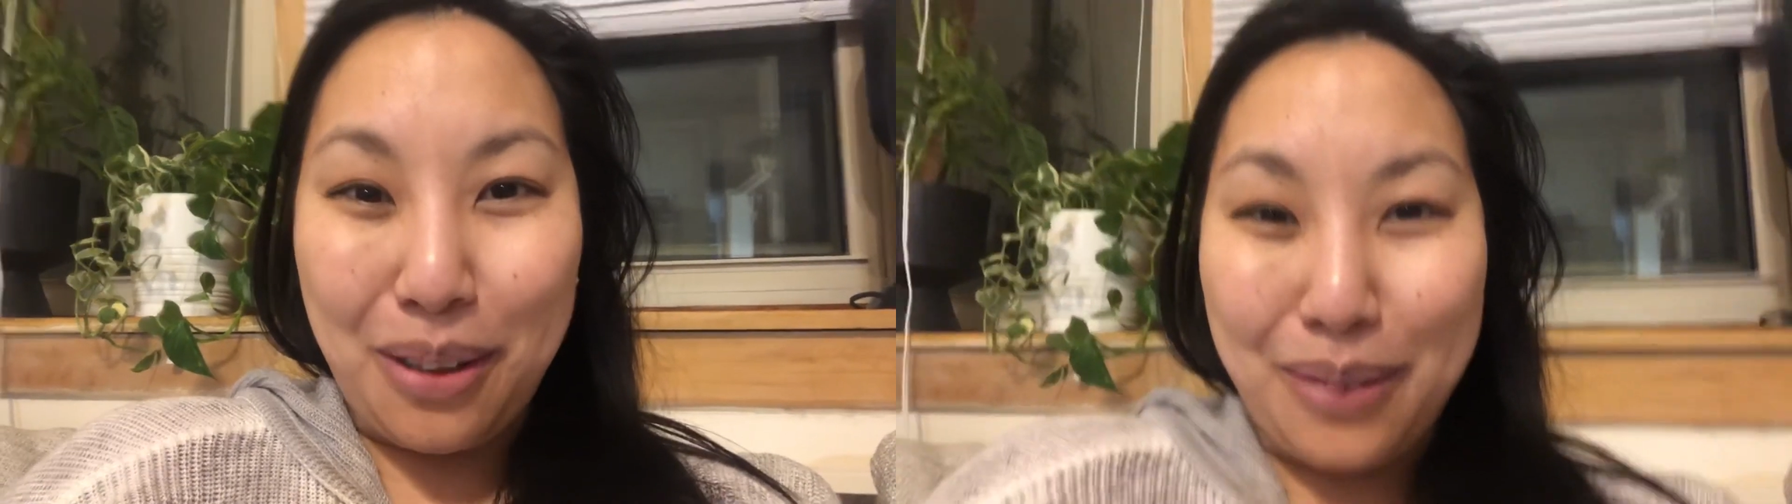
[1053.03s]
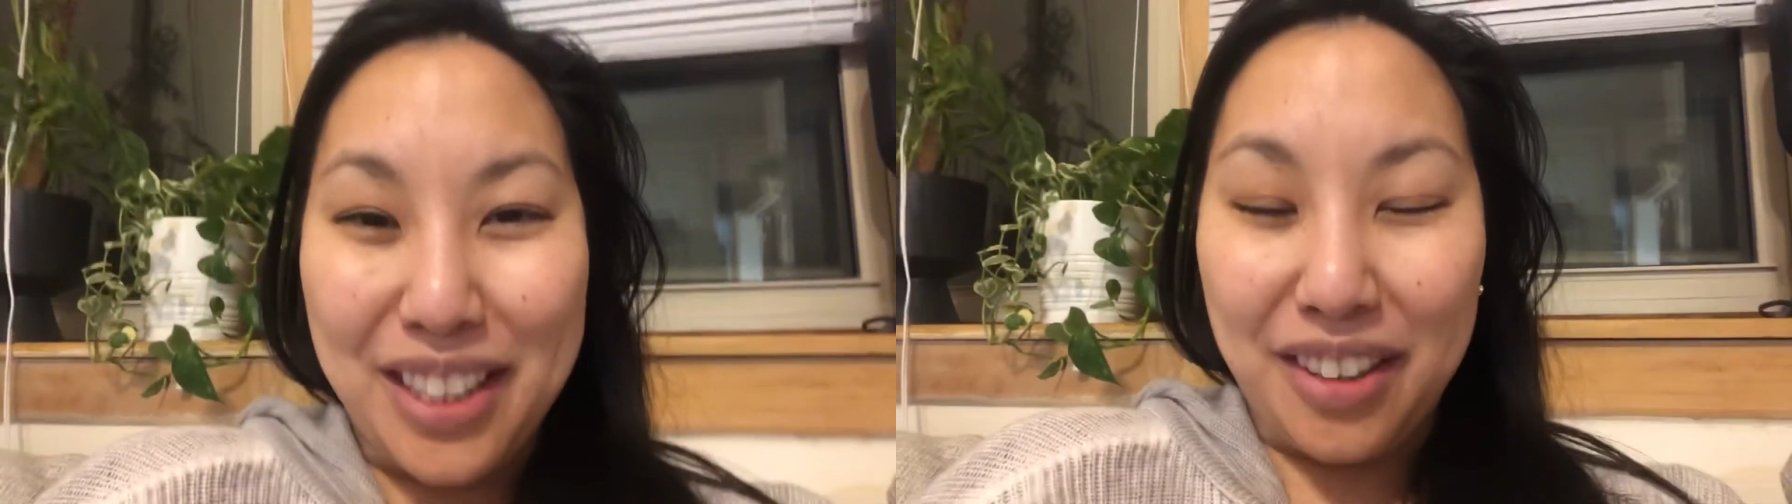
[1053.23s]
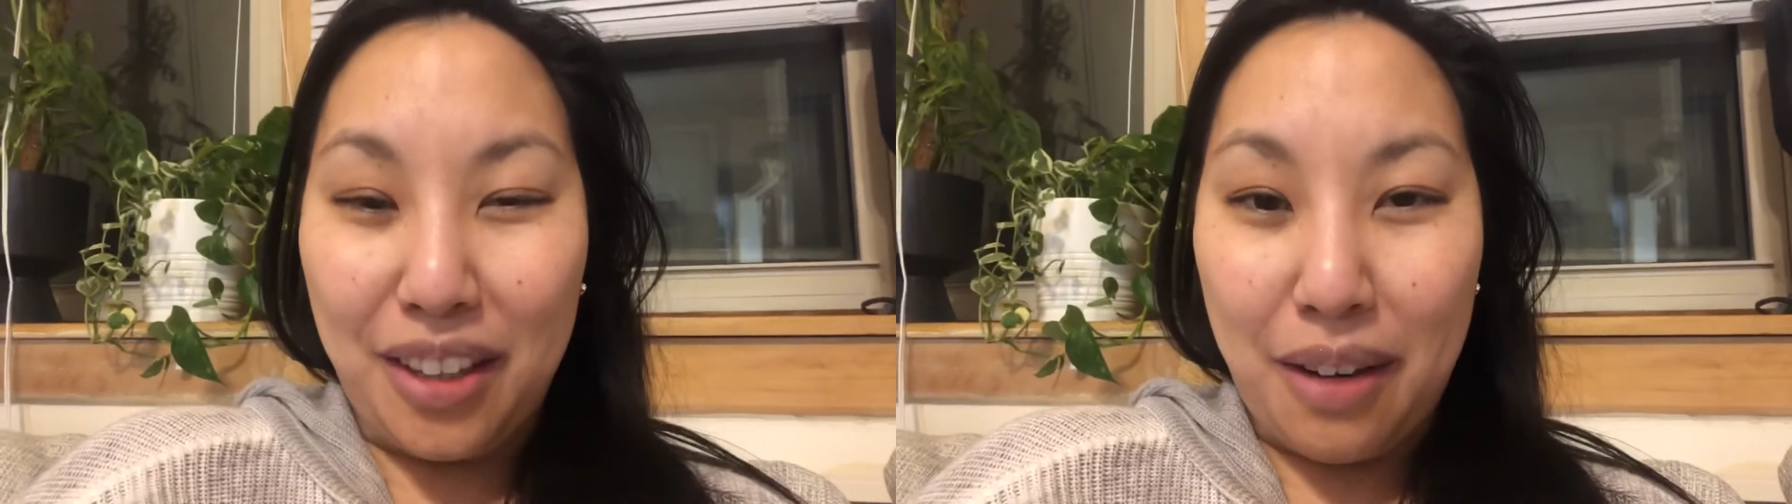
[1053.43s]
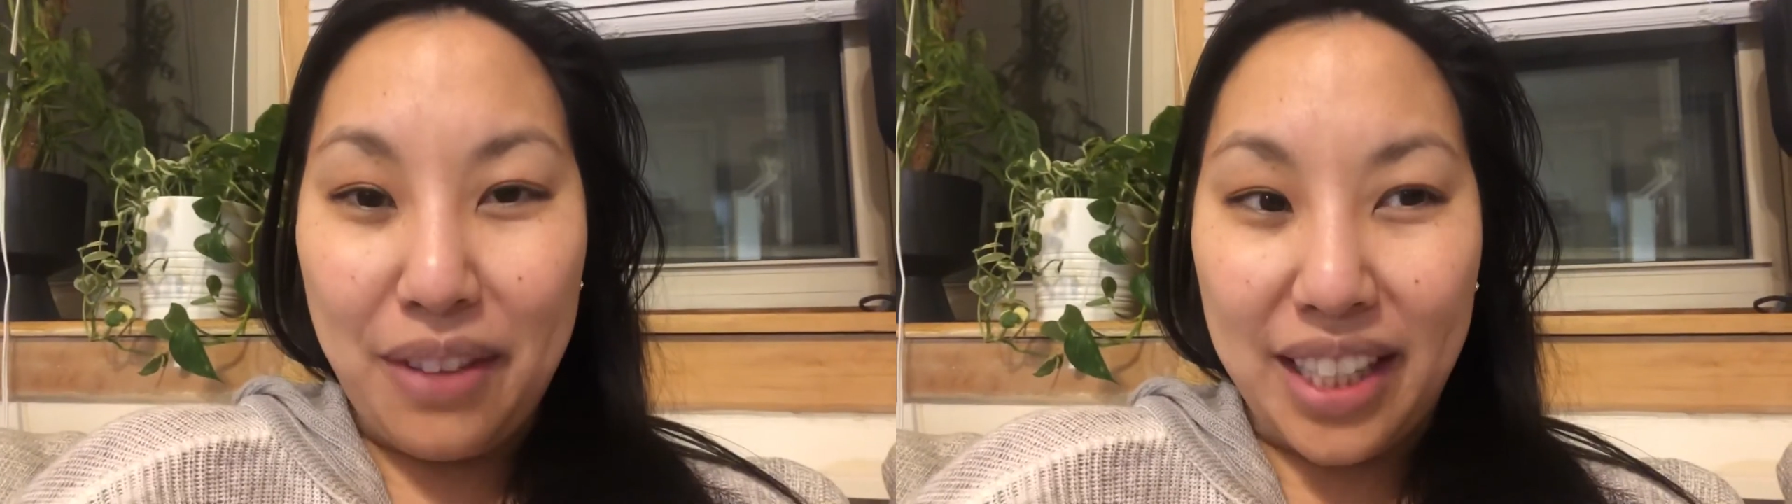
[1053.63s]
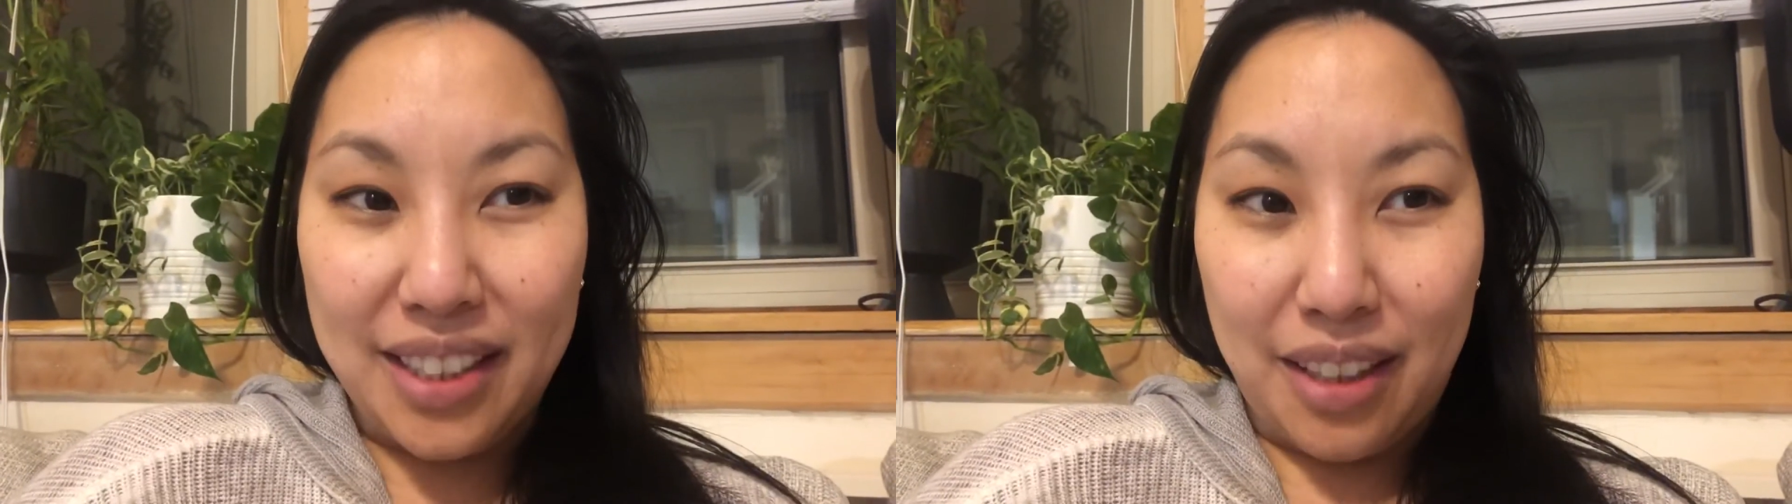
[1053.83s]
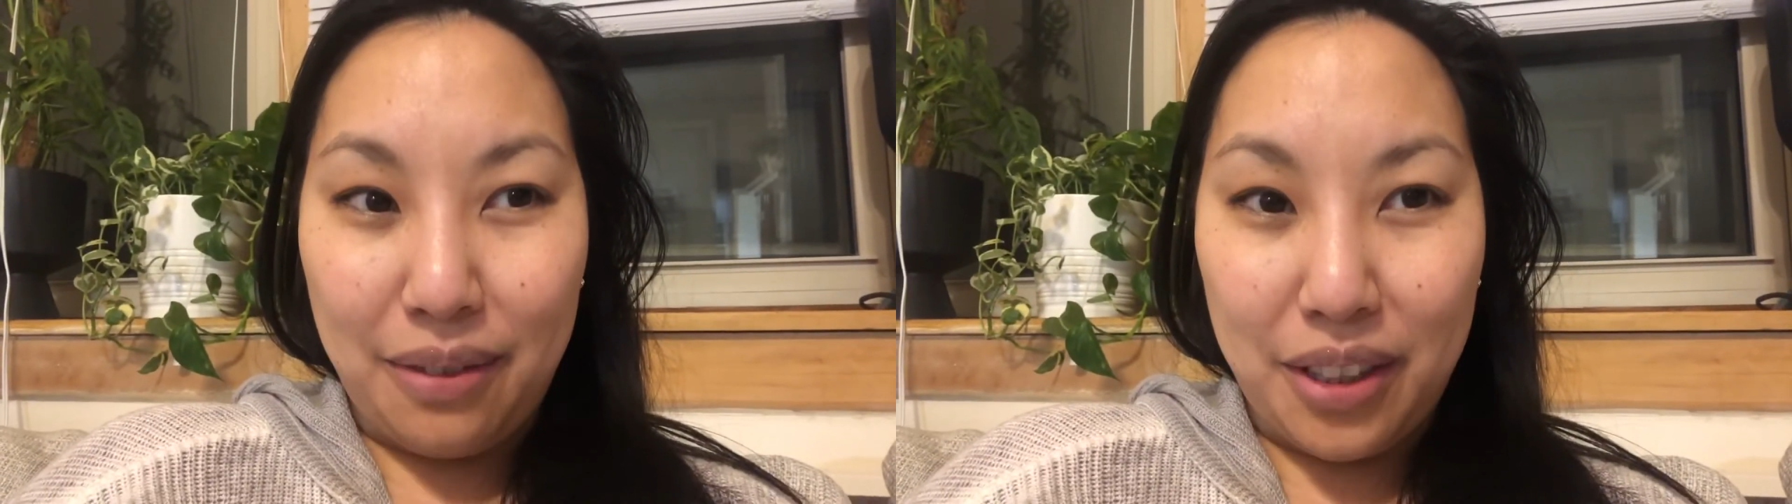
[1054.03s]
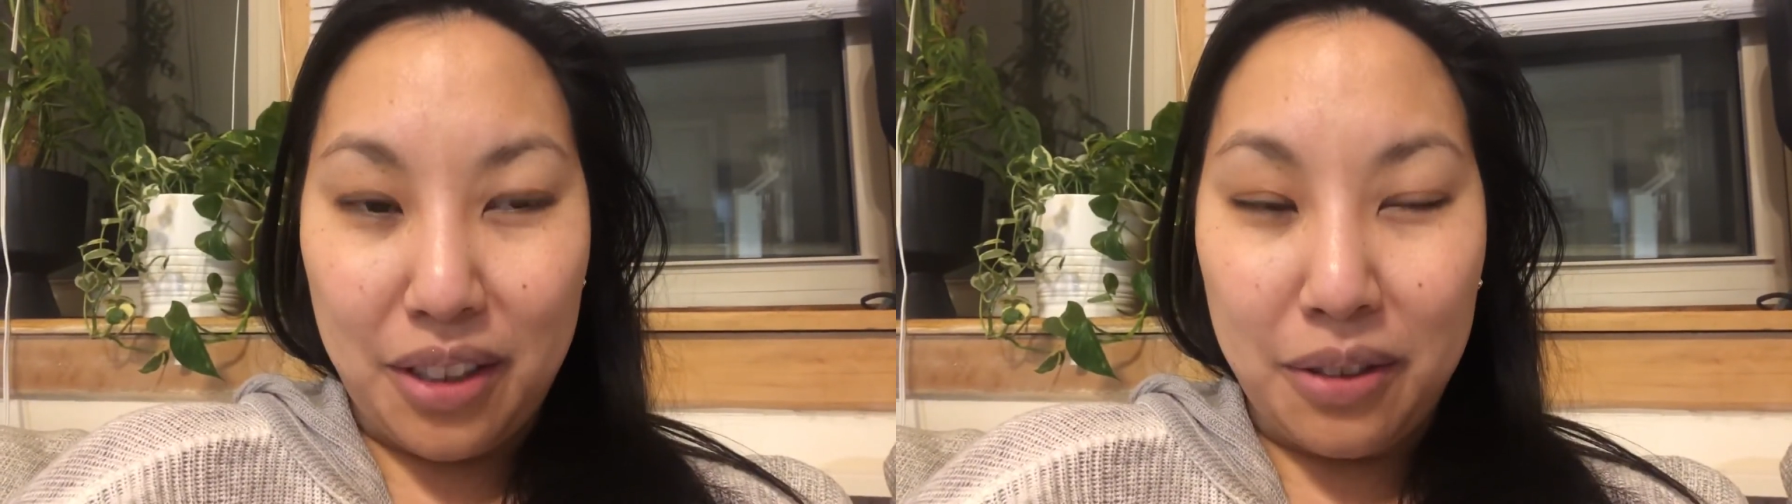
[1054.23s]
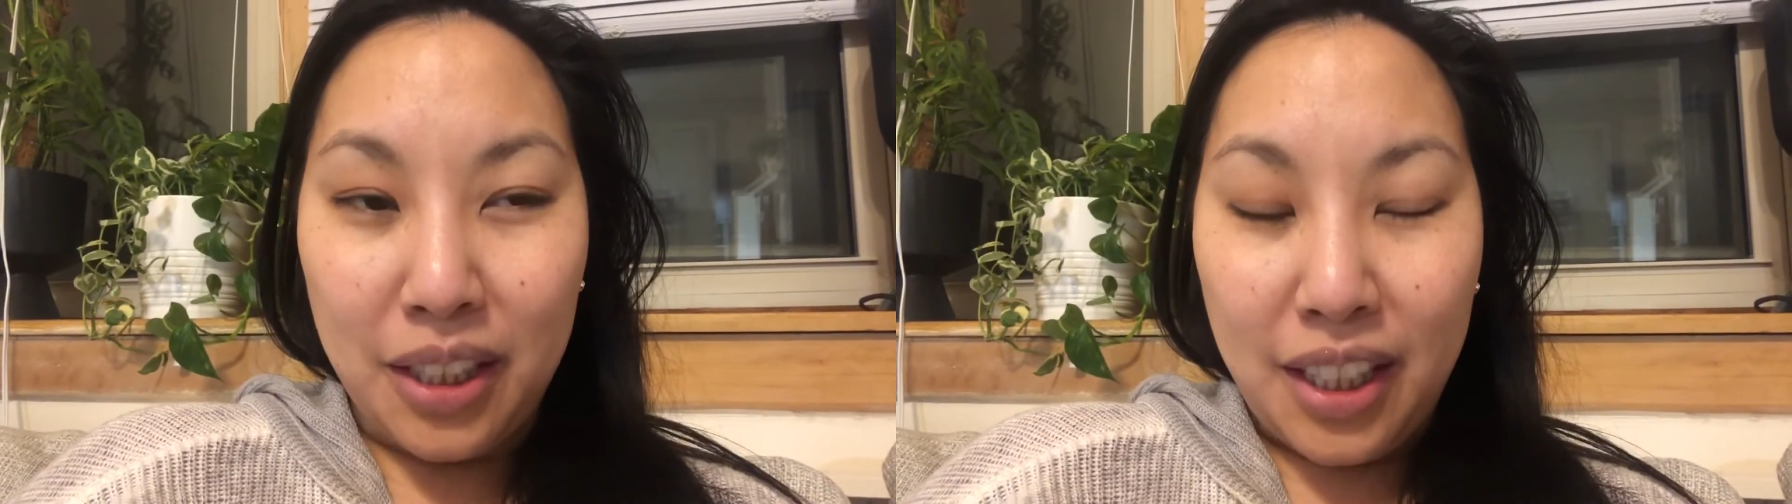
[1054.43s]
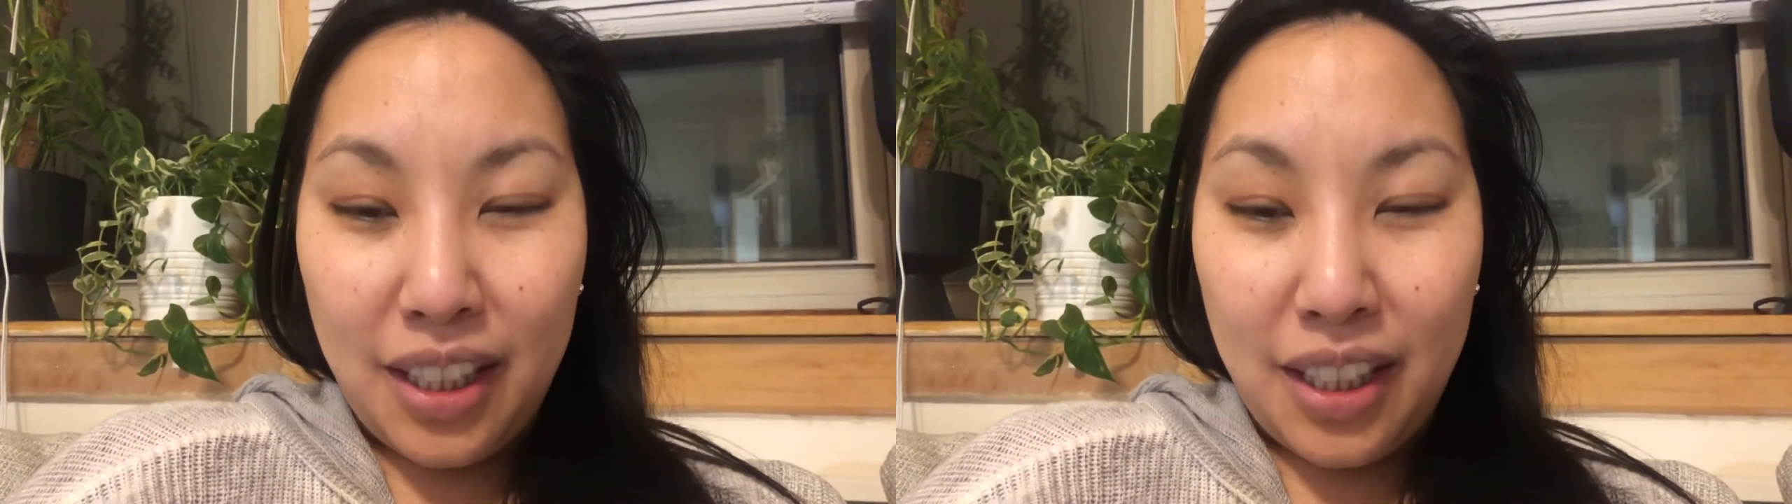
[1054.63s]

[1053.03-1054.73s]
always love that city view.